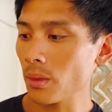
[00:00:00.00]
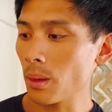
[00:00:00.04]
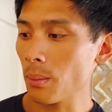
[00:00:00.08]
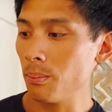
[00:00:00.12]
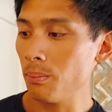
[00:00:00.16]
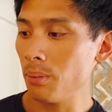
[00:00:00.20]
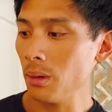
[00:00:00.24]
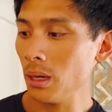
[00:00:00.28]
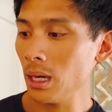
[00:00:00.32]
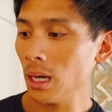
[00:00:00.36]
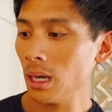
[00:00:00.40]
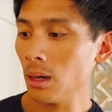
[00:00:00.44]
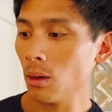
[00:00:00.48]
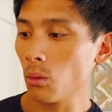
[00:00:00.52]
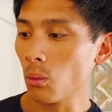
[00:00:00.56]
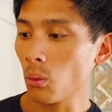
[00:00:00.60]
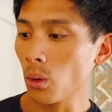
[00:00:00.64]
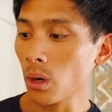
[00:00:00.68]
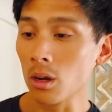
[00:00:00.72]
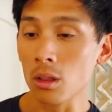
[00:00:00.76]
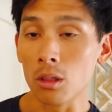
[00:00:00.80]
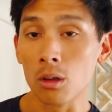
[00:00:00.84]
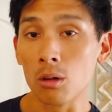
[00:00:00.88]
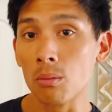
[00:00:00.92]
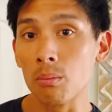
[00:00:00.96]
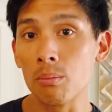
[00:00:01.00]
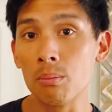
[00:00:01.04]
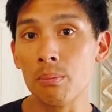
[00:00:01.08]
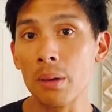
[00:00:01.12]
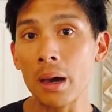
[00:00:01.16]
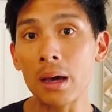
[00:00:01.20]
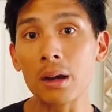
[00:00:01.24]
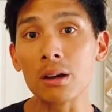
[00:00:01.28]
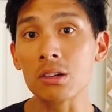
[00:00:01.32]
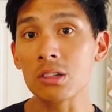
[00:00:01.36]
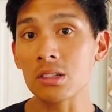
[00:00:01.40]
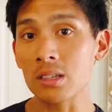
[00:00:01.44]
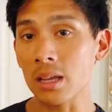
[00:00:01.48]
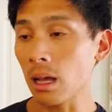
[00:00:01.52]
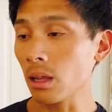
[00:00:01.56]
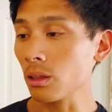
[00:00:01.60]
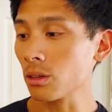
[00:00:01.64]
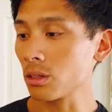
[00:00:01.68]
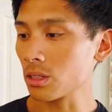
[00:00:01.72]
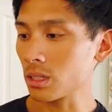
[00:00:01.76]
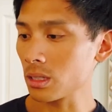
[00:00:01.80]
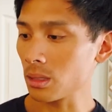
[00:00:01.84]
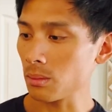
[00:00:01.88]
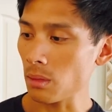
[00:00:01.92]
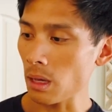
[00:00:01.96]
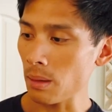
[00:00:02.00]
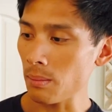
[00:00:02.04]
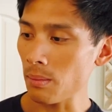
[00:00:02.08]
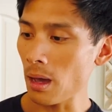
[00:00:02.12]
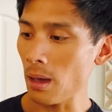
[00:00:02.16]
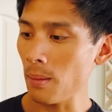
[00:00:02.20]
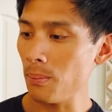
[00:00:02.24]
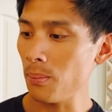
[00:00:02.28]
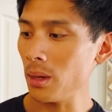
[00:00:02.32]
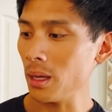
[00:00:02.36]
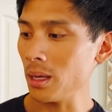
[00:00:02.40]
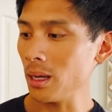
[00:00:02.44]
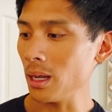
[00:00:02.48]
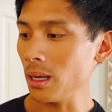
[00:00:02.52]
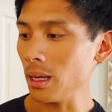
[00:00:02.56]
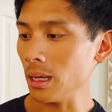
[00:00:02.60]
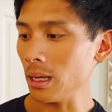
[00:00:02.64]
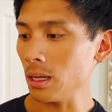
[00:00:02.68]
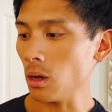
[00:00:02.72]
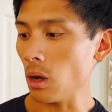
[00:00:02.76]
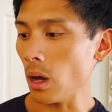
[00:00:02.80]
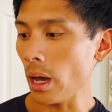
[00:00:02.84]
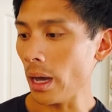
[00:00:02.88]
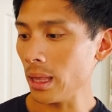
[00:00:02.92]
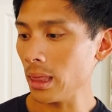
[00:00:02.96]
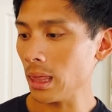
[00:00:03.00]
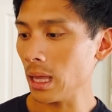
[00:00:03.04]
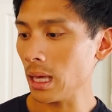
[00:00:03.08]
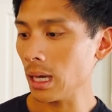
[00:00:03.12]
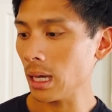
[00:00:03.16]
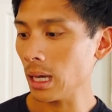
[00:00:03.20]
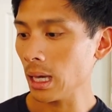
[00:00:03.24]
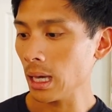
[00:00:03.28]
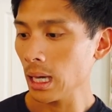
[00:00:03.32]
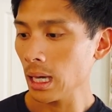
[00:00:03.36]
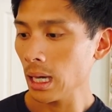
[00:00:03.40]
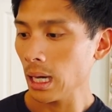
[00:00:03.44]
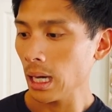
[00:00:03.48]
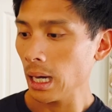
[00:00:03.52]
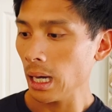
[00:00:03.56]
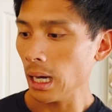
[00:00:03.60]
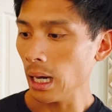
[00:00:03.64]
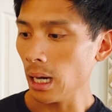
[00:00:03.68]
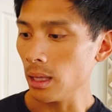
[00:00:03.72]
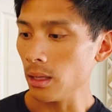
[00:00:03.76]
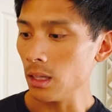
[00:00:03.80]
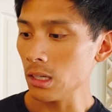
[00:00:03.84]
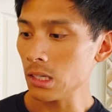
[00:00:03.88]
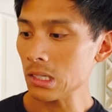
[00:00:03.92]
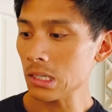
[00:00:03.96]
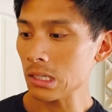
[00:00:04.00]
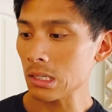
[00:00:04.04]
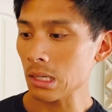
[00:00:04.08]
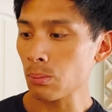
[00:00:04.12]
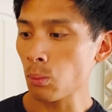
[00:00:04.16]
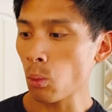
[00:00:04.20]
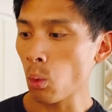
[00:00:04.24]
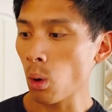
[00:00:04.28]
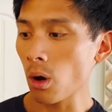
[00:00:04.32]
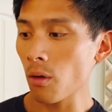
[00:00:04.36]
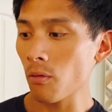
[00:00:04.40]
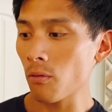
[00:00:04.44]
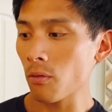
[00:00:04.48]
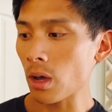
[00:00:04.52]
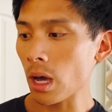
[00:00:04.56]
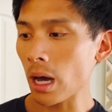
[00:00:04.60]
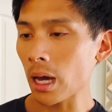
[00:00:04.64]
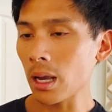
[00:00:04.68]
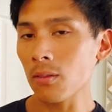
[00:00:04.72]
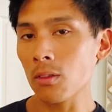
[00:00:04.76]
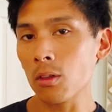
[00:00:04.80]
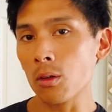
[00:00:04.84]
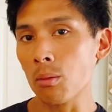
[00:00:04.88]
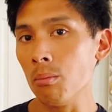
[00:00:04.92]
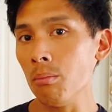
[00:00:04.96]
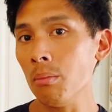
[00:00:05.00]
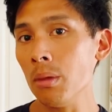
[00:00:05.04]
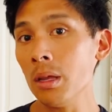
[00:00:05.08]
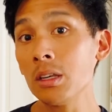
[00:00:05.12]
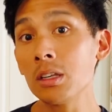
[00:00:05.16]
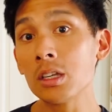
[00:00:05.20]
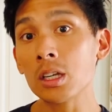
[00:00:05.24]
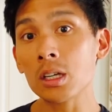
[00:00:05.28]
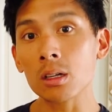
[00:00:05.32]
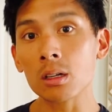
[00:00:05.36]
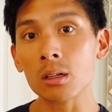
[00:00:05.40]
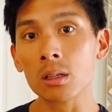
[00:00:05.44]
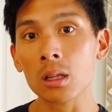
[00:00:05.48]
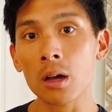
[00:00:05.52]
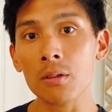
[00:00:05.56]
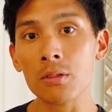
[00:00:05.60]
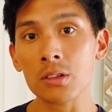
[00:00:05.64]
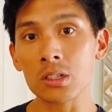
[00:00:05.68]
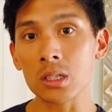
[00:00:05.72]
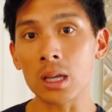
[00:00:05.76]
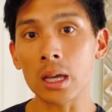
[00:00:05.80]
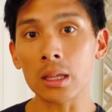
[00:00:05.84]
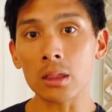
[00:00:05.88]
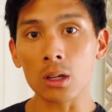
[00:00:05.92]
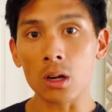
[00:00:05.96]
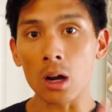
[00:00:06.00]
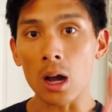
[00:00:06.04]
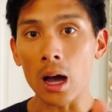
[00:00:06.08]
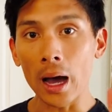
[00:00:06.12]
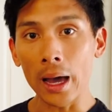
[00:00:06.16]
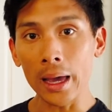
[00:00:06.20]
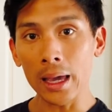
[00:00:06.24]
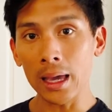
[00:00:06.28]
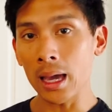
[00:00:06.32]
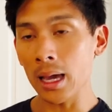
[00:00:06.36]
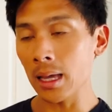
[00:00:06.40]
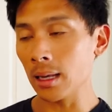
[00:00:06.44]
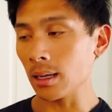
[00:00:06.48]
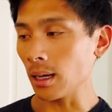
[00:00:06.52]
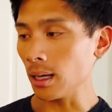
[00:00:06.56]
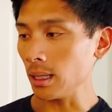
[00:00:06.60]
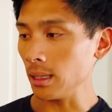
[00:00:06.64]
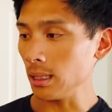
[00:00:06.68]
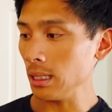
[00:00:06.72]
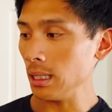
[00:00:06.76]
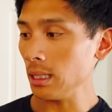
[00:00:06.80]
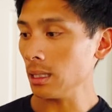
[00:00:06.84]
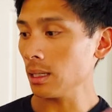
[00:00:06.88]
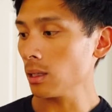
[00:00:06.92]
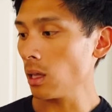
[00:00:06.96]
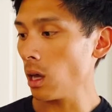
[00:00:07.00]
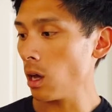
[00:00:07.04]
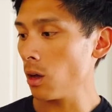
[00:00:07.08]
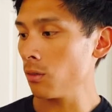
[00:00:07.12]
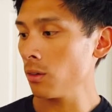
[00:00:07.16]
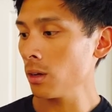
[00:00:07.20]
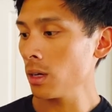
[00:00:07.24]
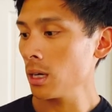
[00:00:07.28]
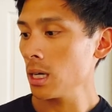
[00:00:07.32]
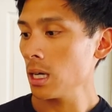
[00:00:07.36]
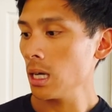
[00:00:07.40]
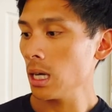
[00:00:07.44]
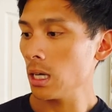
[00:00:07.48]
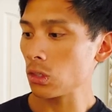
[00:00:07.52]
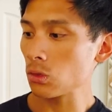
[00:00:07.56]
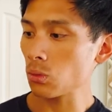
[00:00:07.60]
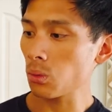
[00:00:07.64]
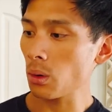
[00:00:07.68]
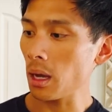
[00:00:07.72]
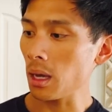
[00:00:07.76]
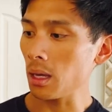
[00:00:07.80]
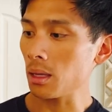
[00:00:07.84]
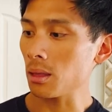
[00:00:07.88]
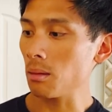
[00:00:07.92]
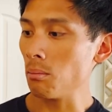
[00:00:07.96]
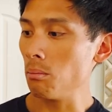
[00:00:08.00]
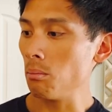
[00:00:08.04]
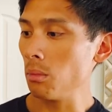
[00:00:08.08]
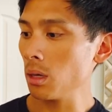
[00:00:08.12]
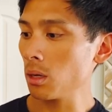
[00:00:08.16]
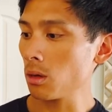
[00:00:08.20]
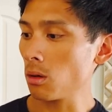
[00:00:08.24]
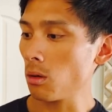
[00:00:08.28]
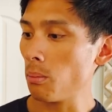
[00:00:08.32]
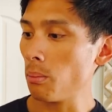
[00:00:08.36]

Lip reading: being one of their better sellers, in my opinion. You know, I think this is more of kind of their mid-tier glove. It's not their high-end elite glove. It's right in the middle,